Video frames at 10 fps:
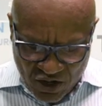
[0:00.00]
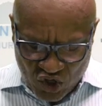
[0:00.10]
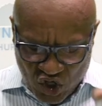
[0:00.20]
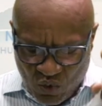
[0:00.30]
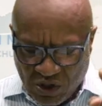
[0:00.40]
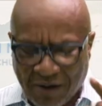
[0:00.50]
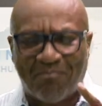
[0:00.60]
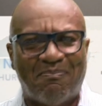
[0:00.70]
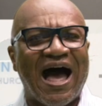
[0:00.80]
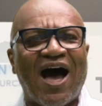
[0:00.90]
you will
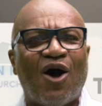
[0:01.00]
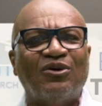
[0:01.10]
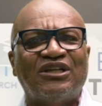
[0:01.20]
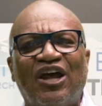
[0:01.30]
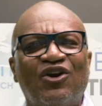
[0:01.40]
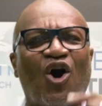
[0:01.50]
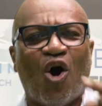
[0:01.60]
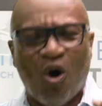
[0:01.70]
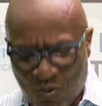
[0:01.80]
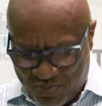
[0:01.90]
abound in
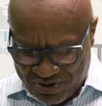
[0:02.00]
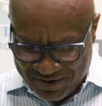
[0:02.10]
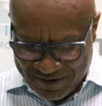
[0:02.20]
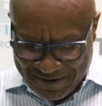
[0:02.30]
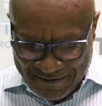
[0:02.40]
hope